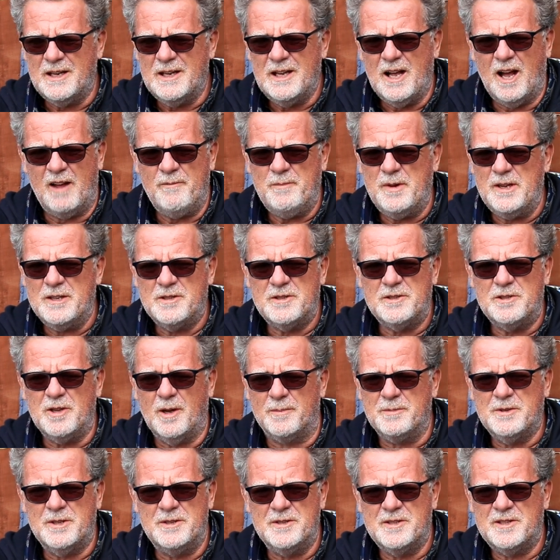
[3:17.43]
I've been
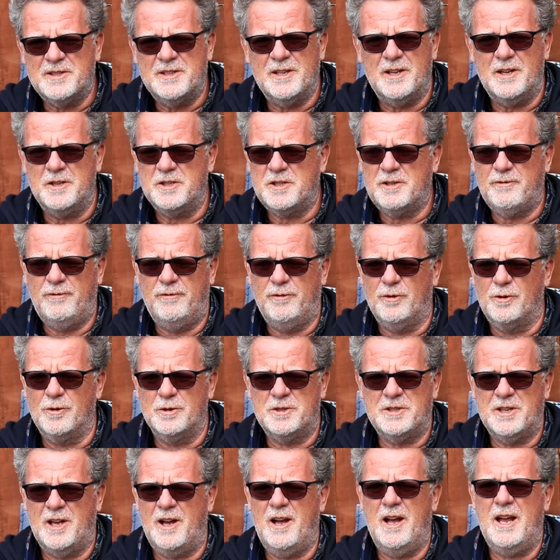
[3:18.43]
stopped and searched 4
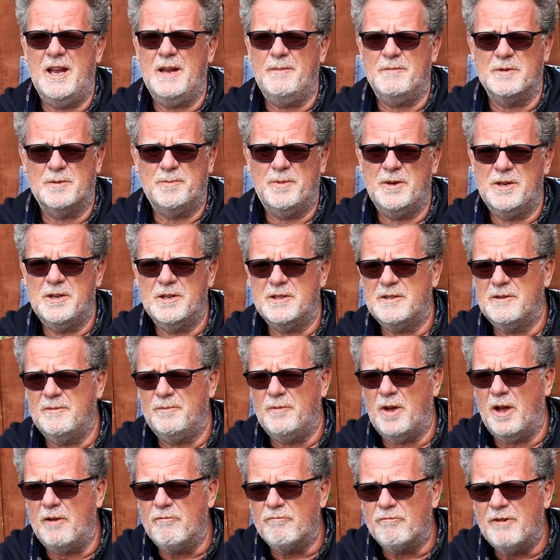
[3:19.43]
times because of
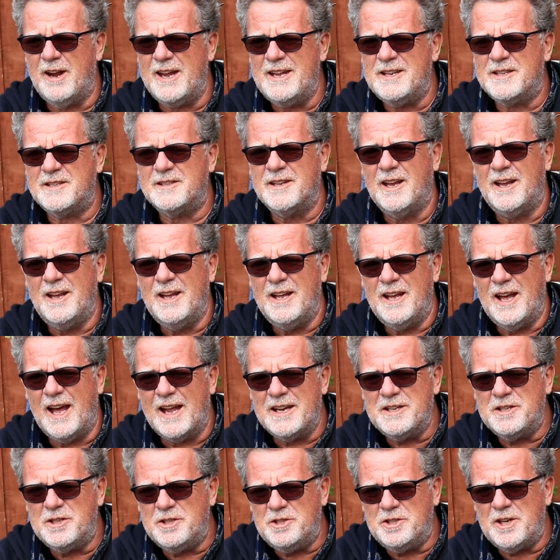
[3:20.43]
my race
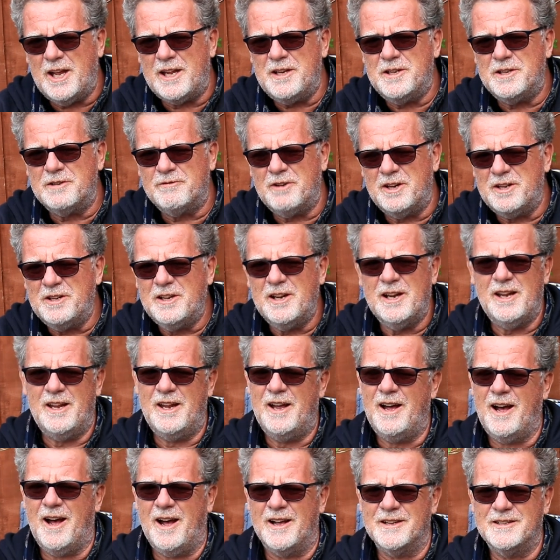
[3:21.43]
and gender and
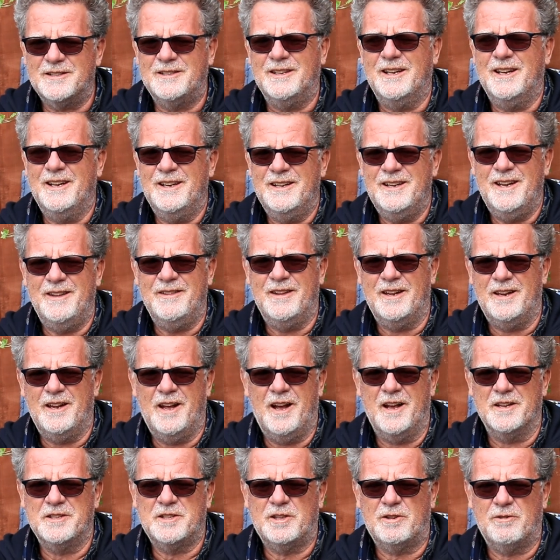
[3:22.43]
class in the
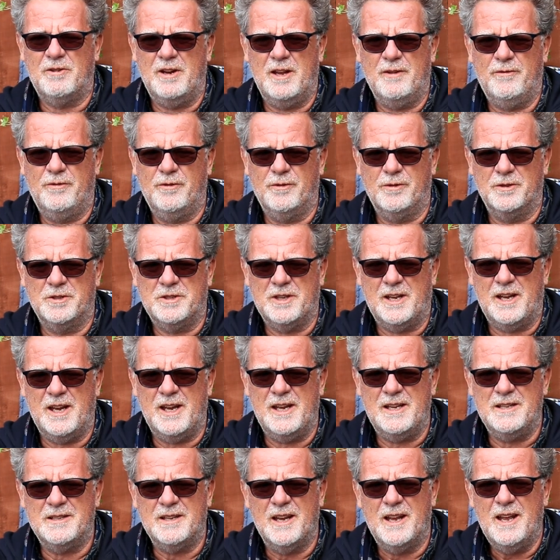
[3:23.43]
last 3 or 4
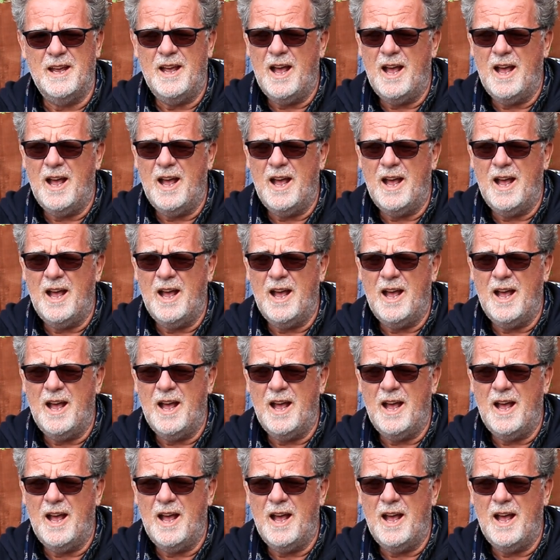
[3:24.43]
days.